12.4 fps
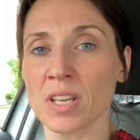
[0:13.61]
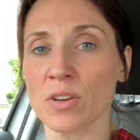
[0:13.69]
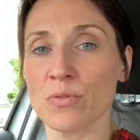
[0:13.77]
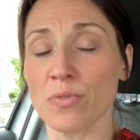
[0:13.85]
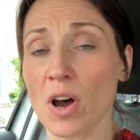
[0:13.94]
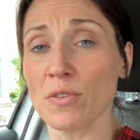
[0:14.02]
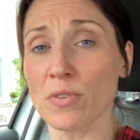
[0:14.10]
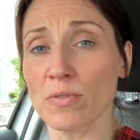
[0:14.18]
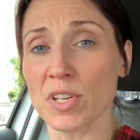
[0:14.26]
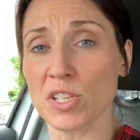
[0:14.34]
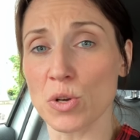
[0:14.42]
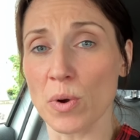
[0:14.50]
5 of
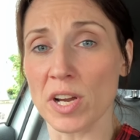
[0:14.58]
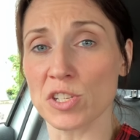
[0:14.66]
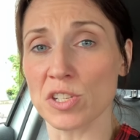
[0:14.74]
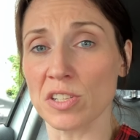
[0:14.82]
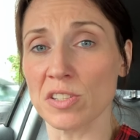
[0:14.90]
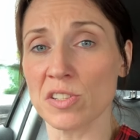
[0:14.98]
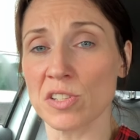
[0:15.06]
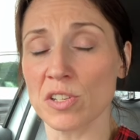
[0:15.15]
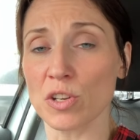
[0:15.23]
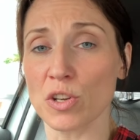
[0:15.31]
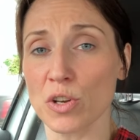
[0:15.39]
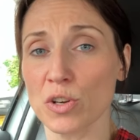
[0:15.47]
these questions
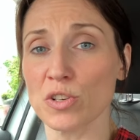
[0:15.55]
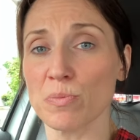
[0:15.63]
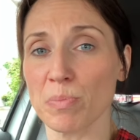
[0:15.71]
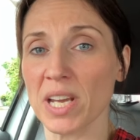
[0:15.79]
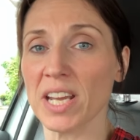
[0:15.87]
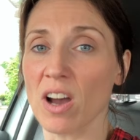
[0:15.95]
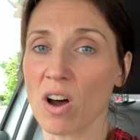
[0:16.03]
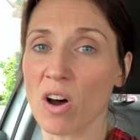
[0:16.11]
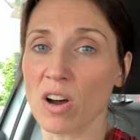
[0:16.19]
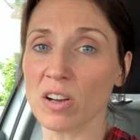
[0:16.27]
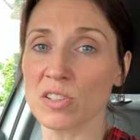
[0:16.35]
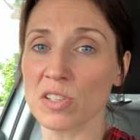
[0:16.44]
could be
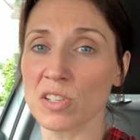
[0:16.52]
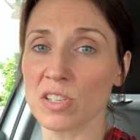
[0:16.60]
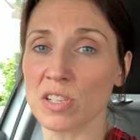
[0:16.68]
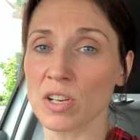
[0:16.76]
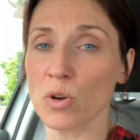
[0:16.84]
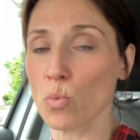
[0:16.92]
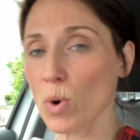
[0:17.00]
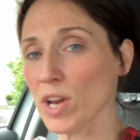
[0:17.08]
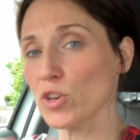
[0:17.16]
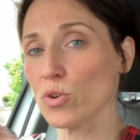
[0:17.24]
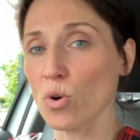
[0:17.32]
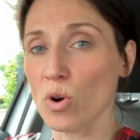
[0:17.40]
asked when
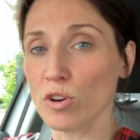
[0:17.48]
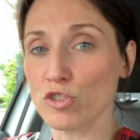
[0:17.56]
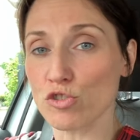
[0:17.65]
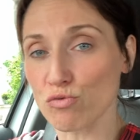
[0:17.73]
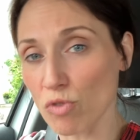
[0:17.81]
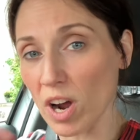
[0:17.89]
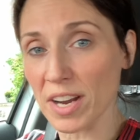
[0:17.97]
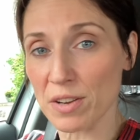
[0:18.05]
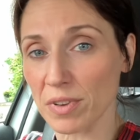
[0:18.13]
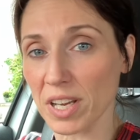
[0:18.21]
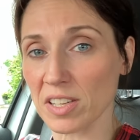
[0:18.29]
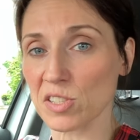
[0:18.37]
you're driving.